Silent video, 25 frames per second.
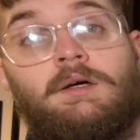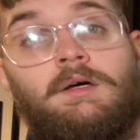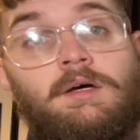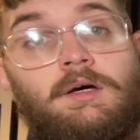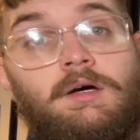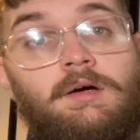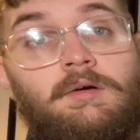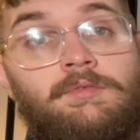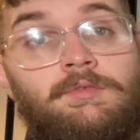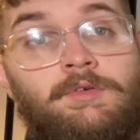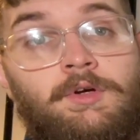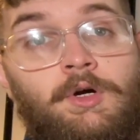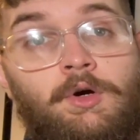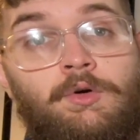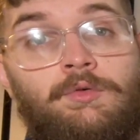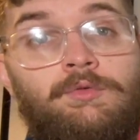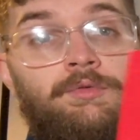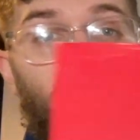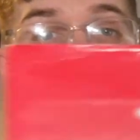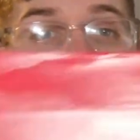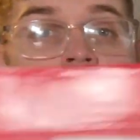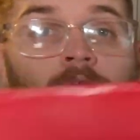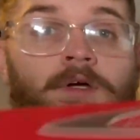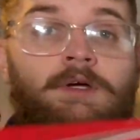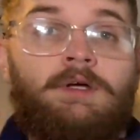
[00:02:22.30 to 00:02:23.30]
of
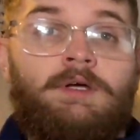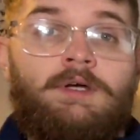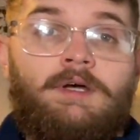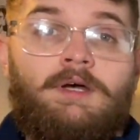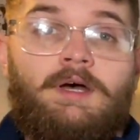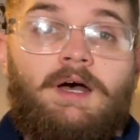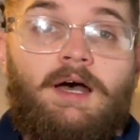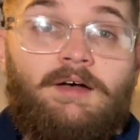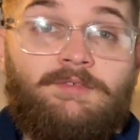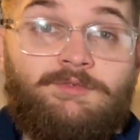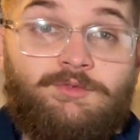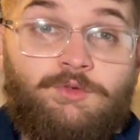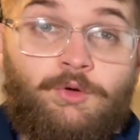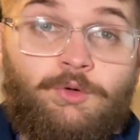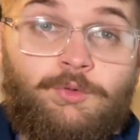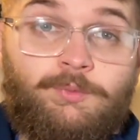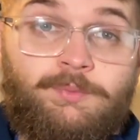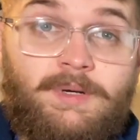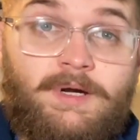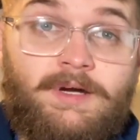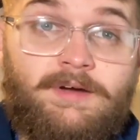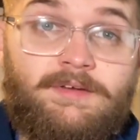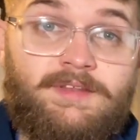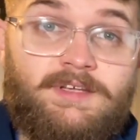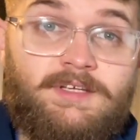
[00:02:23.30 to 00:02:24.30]
Cofra. Sold a
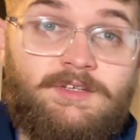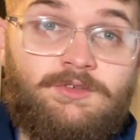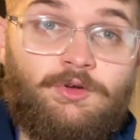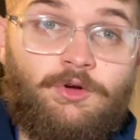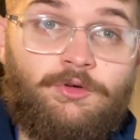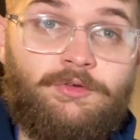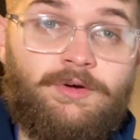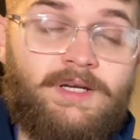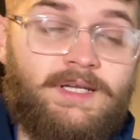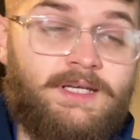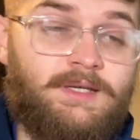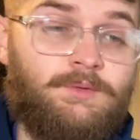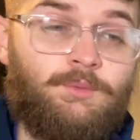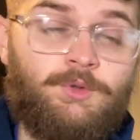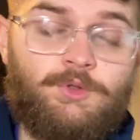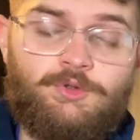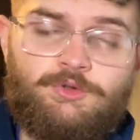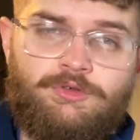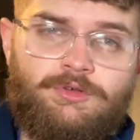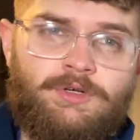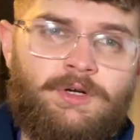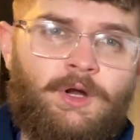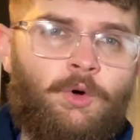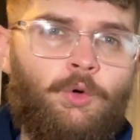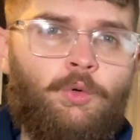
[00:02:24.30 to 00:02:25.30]
pair of these already, which
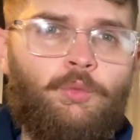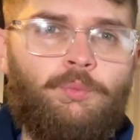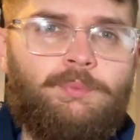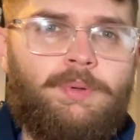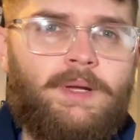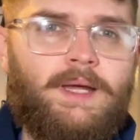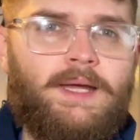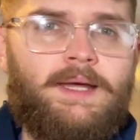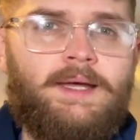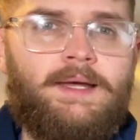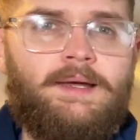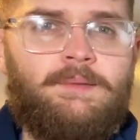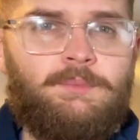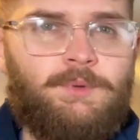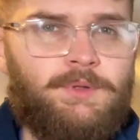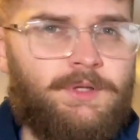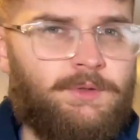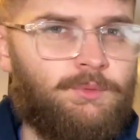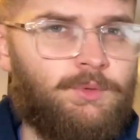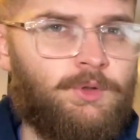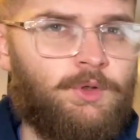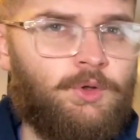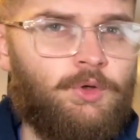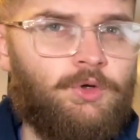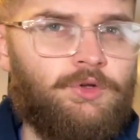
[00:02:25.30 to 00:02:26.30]
were an old pair, but they
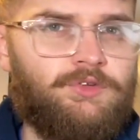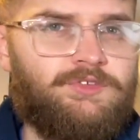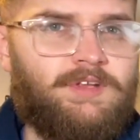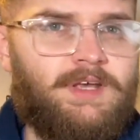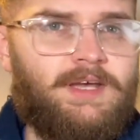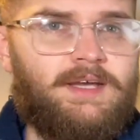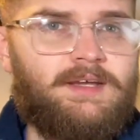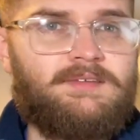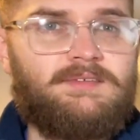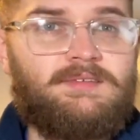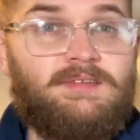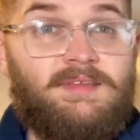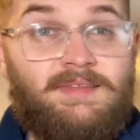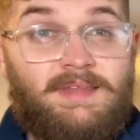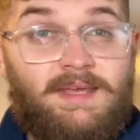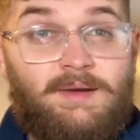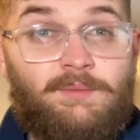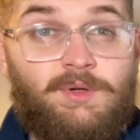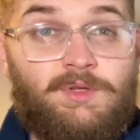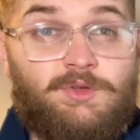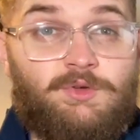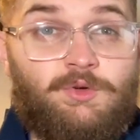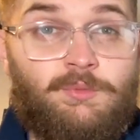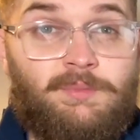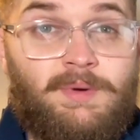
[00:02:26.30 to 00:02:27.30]
were Gore-Tex, and they
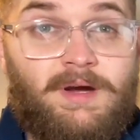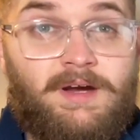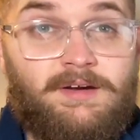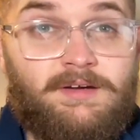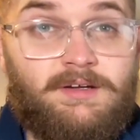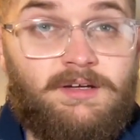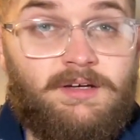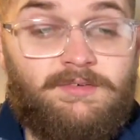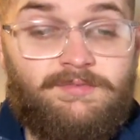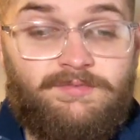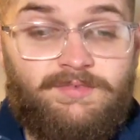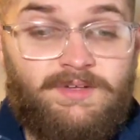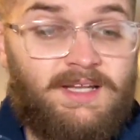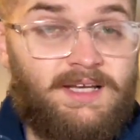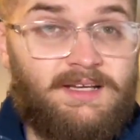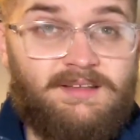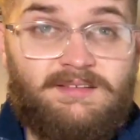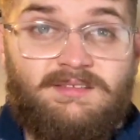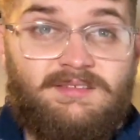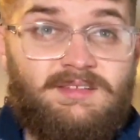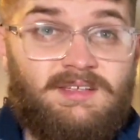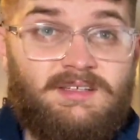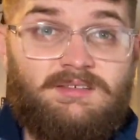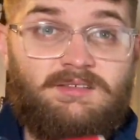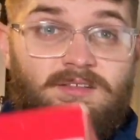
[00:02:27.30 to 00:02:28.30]
went to America for like
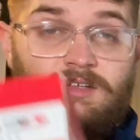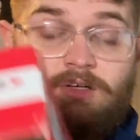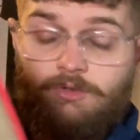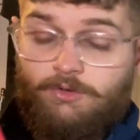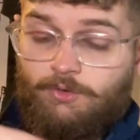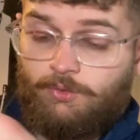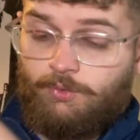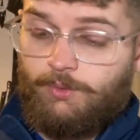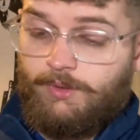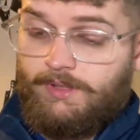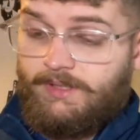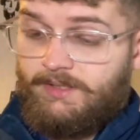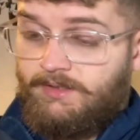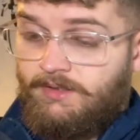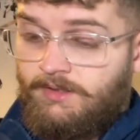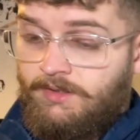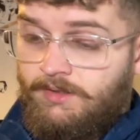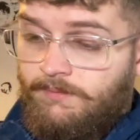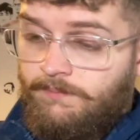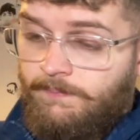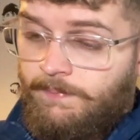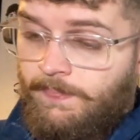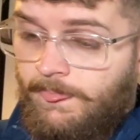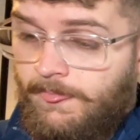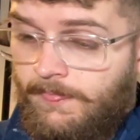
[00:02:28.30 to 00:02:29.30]
60 odd quid.
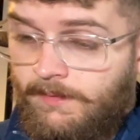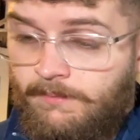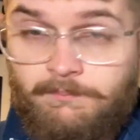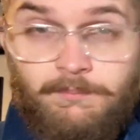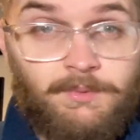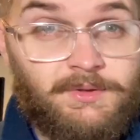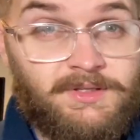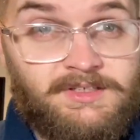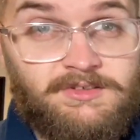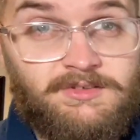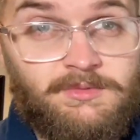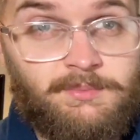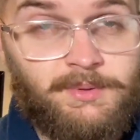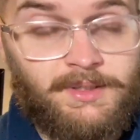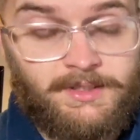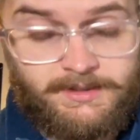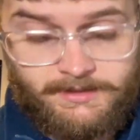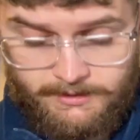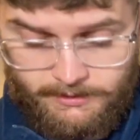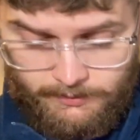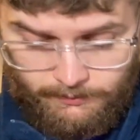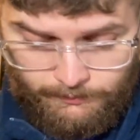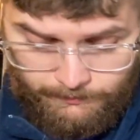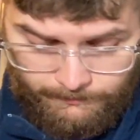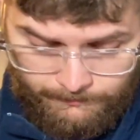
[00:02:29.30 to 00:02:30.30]
But these are brand
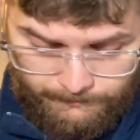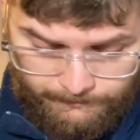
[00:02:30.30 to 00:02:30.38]
new.